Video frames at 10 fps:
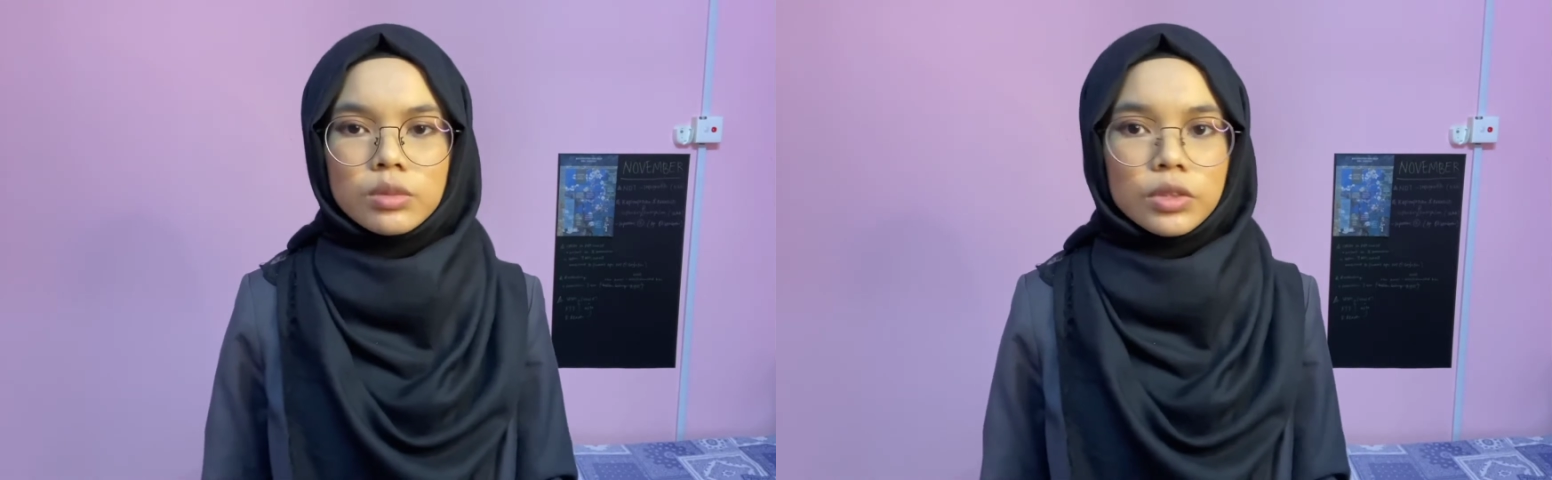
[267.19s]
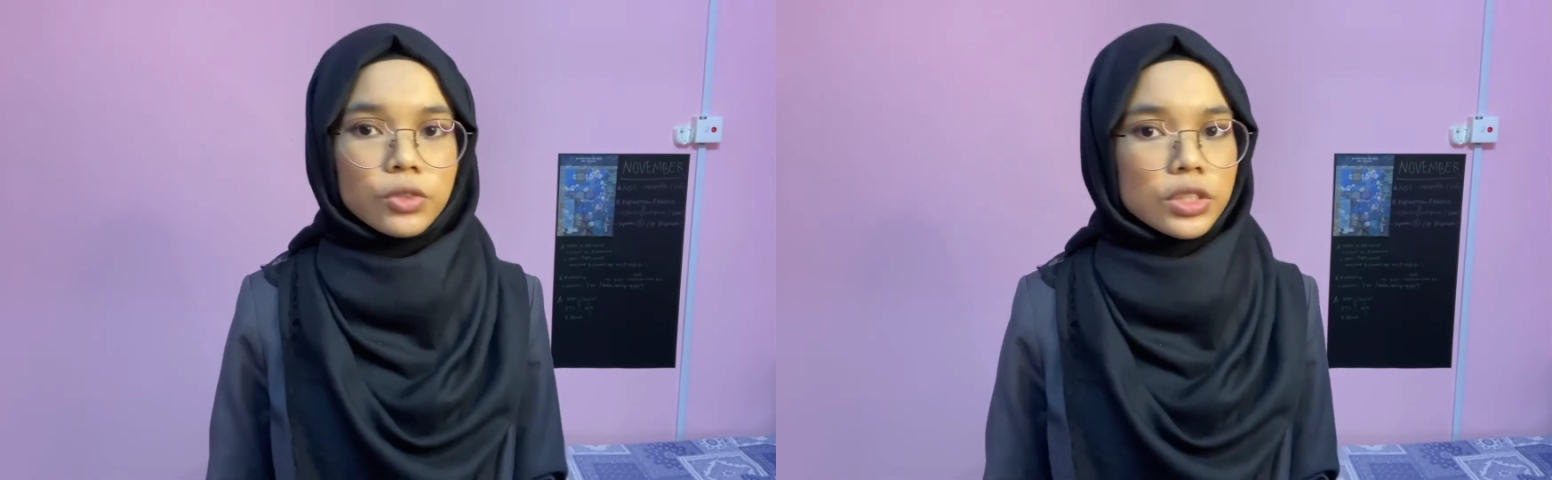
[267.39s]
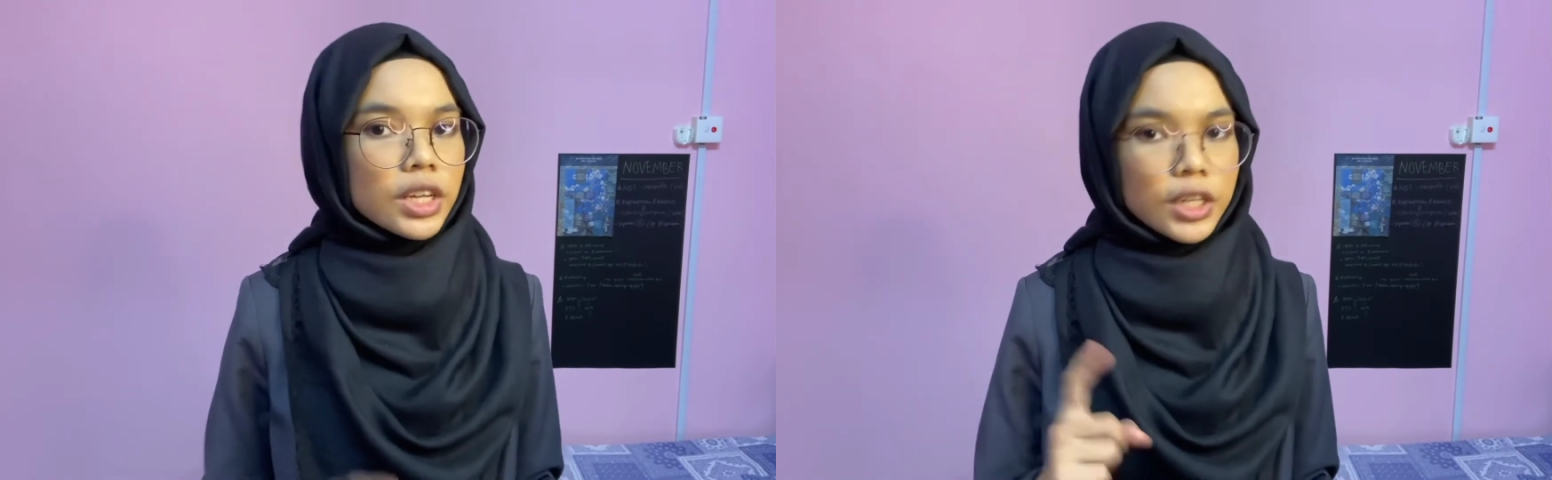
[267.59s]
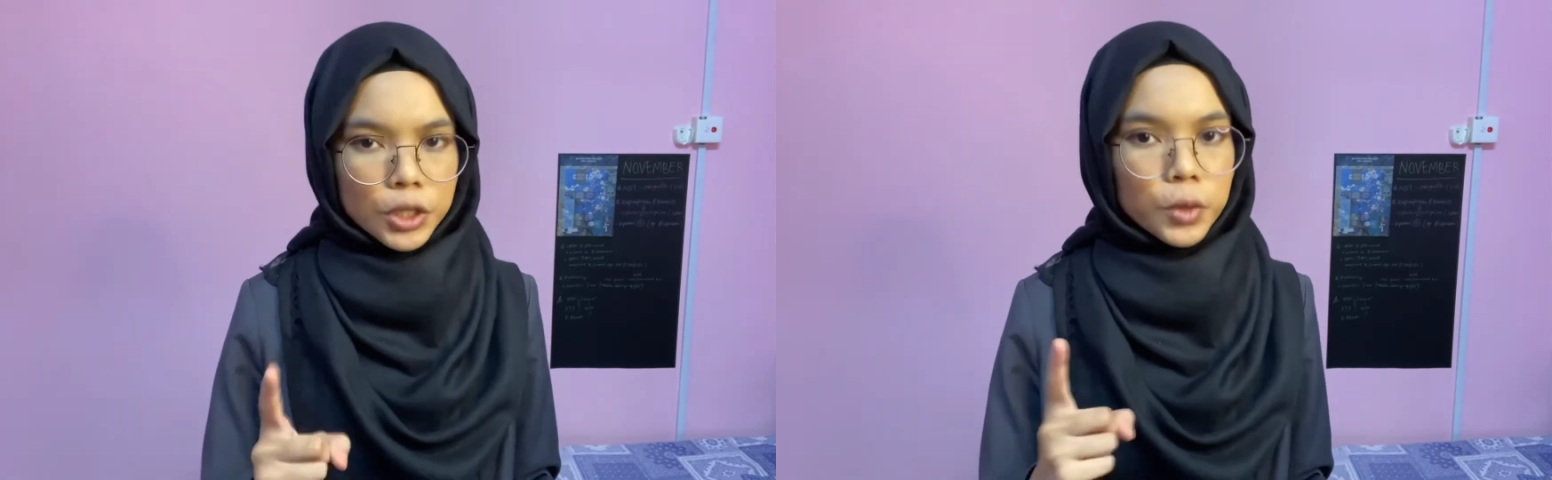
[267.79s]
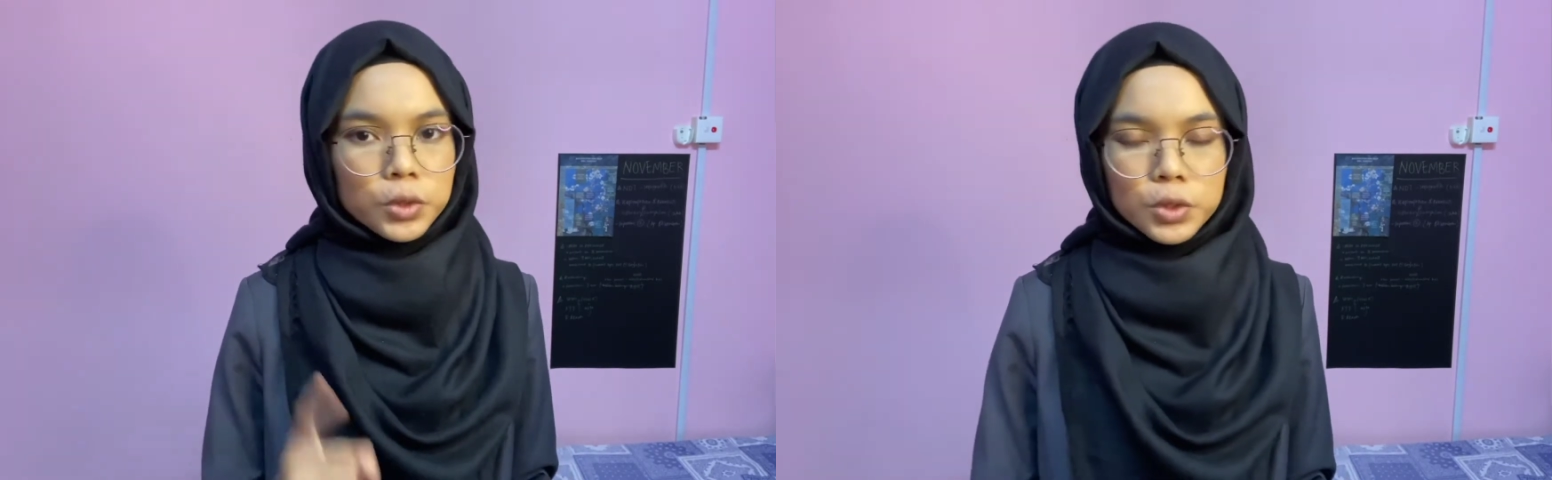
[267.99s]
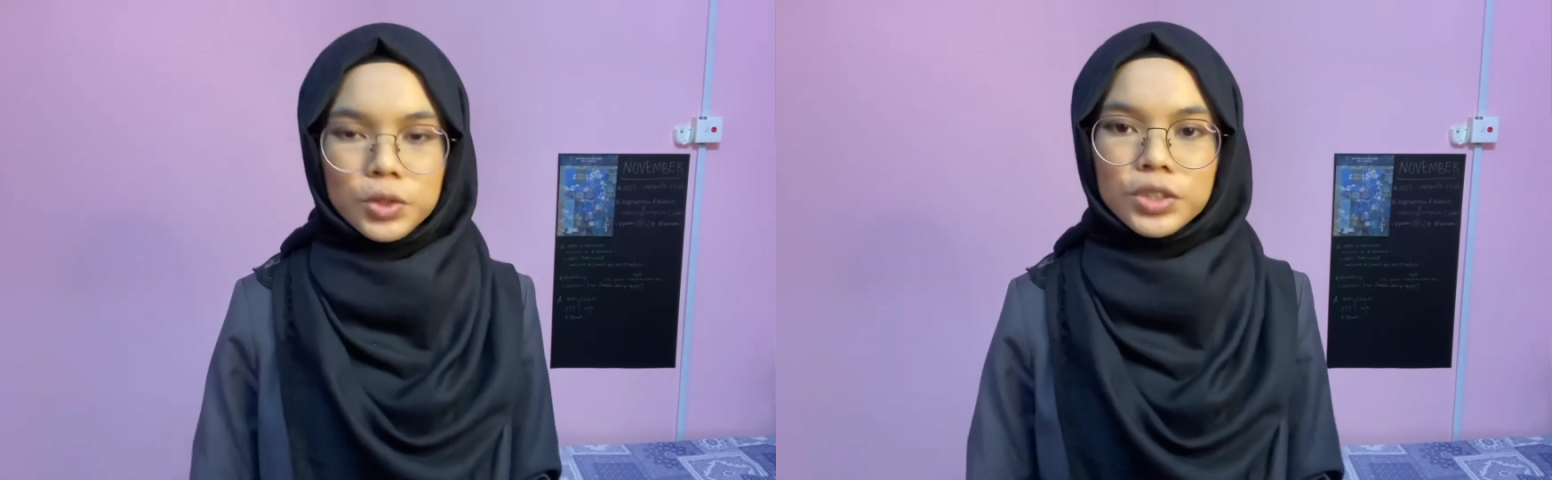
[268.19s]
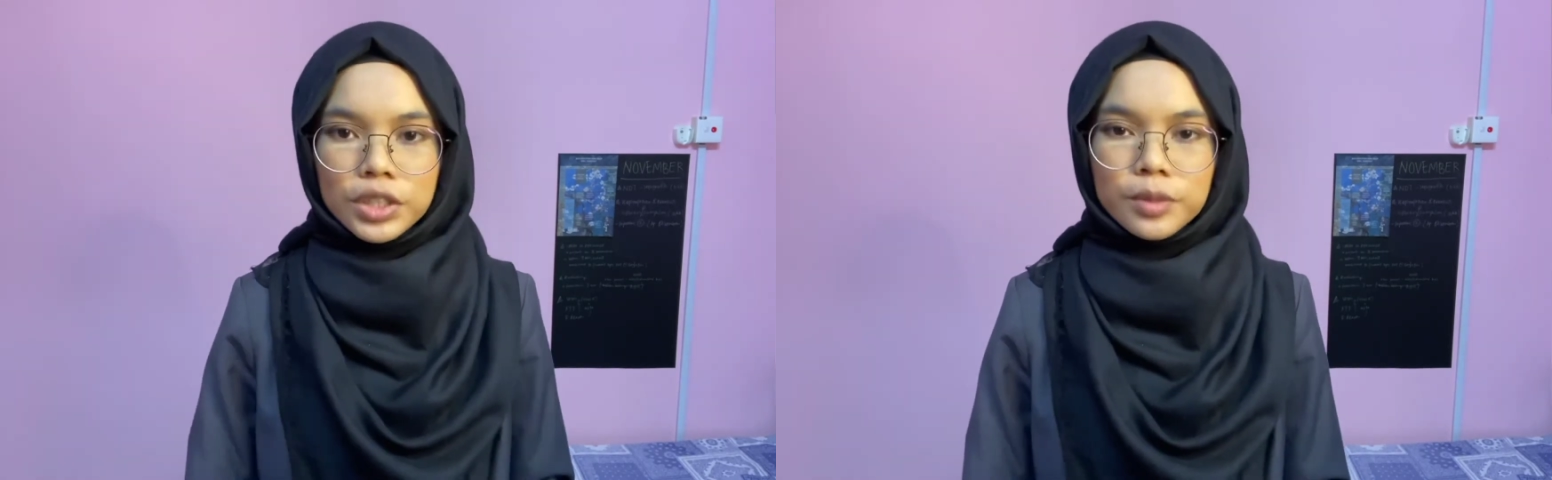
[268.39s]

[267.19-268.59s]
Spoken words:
before saying no to nuclear.